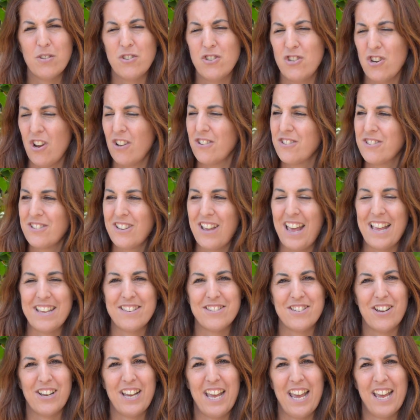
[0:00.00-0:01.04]
Just get
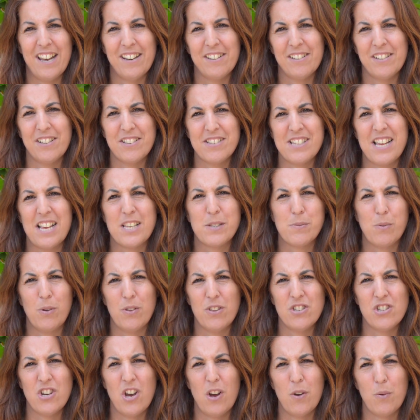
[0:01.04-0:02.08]
stuck in because that's what
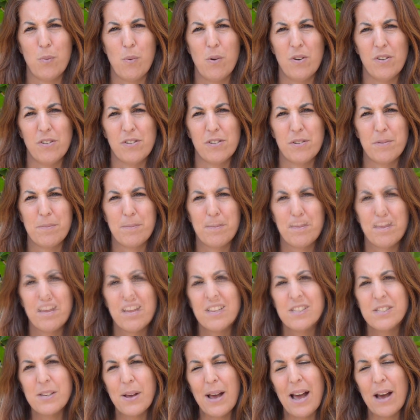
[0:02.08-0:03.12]
the child wants.
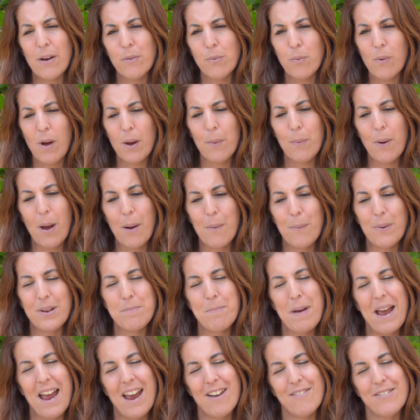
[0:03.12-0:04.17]
So, how do I work
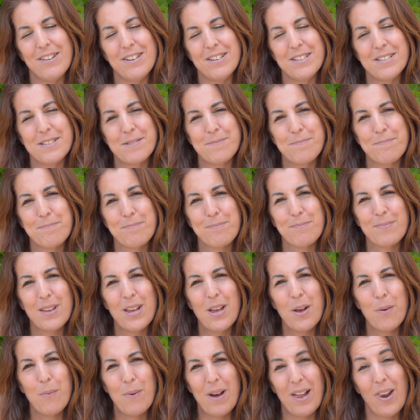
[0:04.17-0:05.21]
with parents?
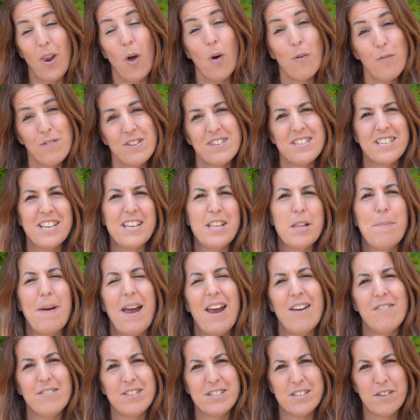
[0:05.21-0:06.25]
Well, obviously, the
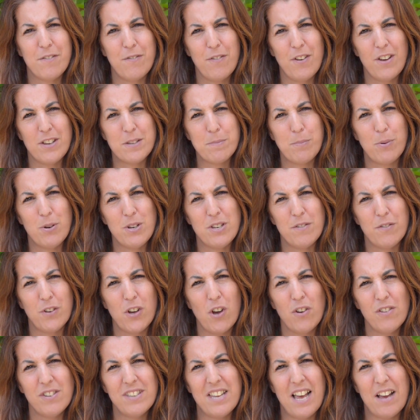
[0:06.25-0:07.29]
parents are the first point of
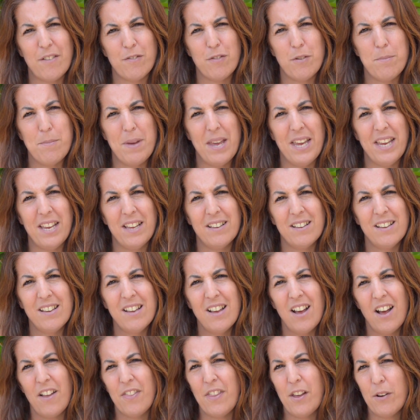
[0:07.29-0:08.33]
contact for me
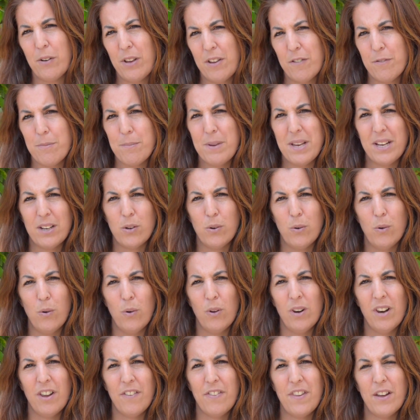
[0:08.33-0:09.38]
and they'll give me a
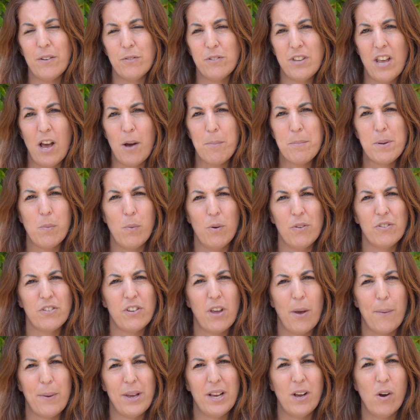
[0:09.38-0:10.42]
call and they'll tell me what's
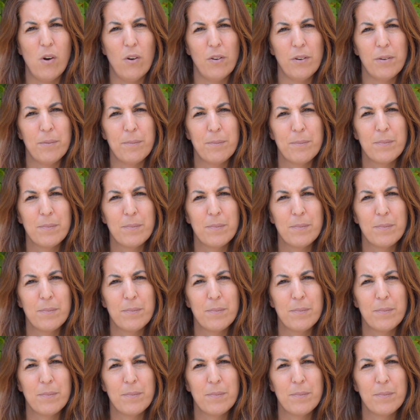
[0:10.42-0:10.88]
going on.